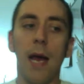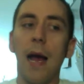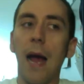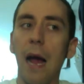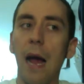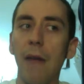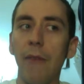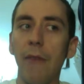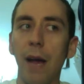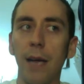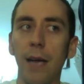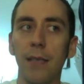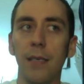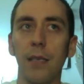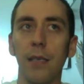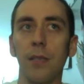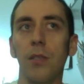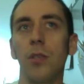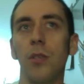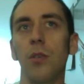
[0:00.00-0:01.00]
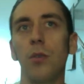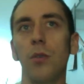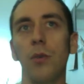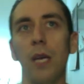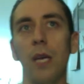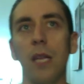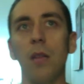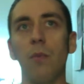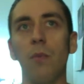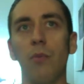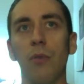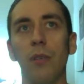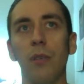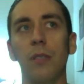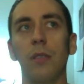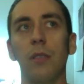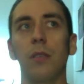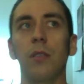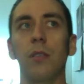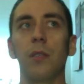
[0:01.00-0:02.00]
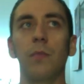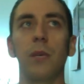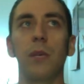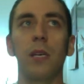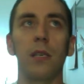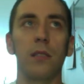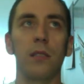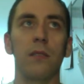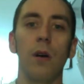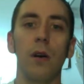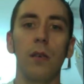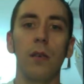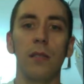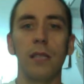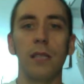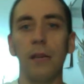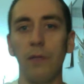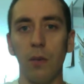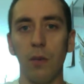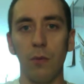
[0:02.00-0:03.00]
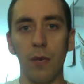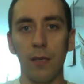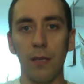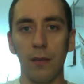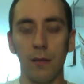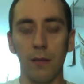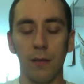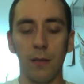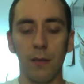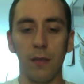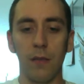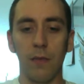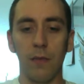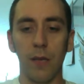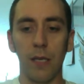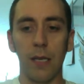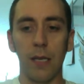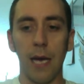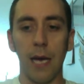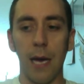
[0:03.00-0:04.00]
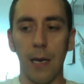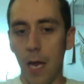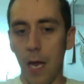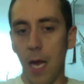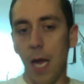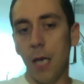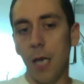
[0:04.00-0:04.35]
have access to in the prison just because of safety reasons and stuff like that.